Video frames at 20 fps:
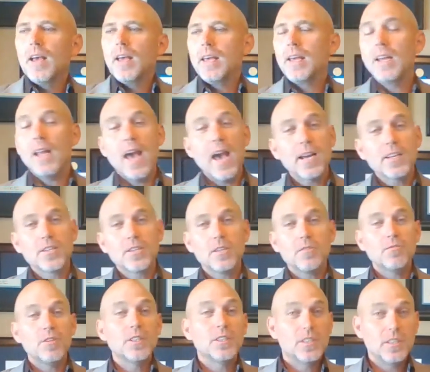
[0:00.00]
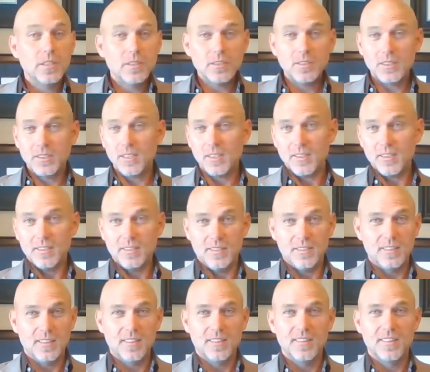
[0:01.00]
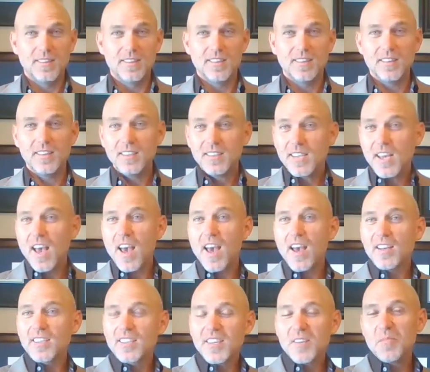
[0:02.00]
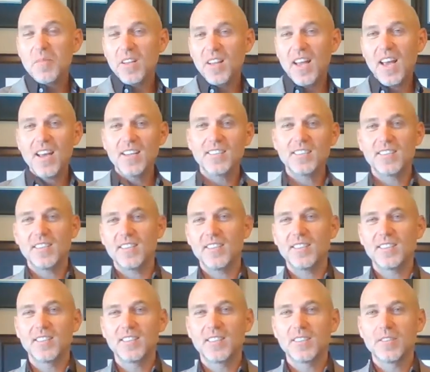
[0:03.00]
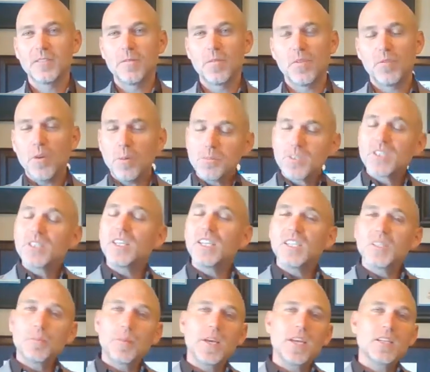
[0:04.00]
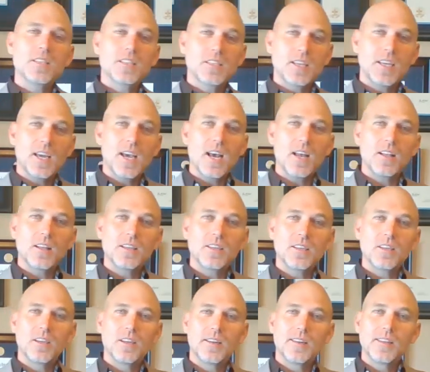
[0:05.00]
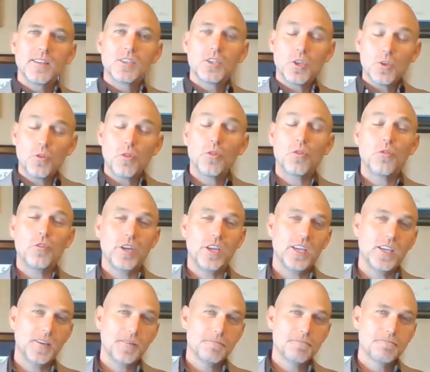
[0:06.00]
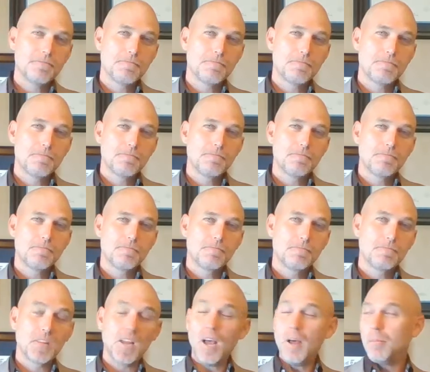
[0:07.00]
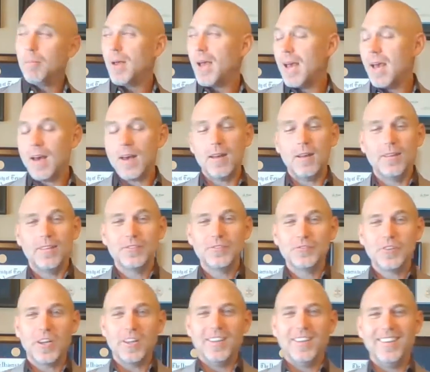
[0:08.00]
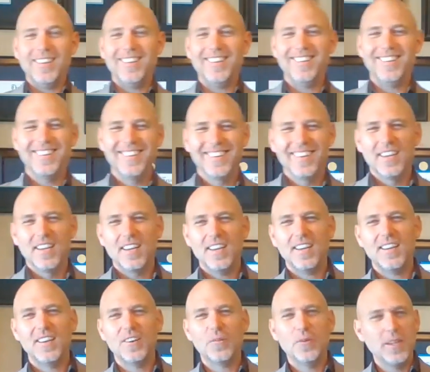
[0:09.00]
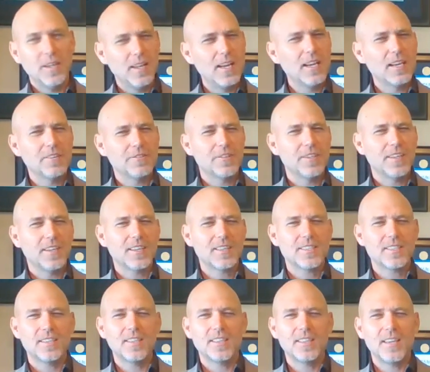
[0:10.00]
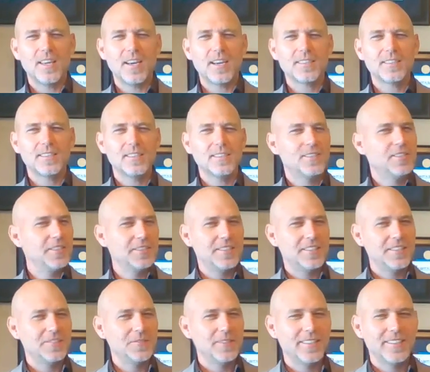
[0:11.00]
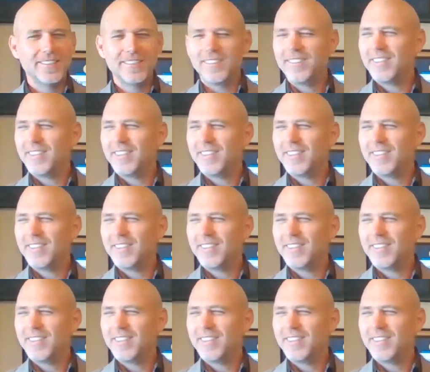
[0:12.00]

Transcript: It actually reduces the tax on molasses from 6 pence a gallon to 3. Not bad, right? We like a reduction in taxes, just as we do